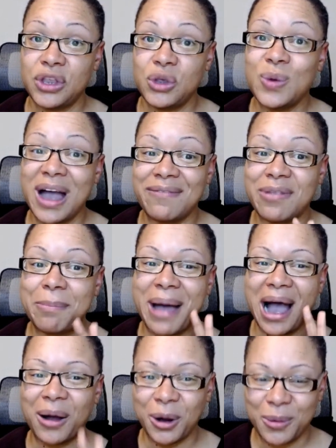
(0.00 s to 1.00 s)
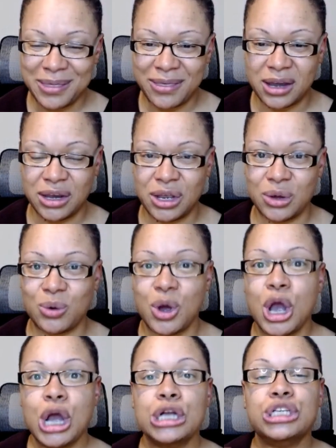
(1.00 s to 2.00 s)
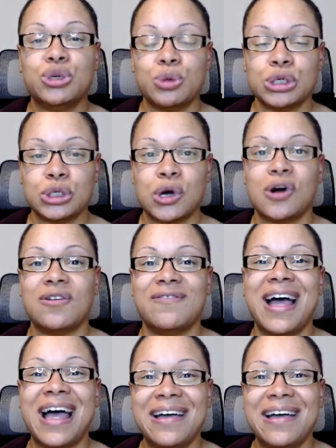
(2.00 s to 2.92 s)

You have the power within you to resolve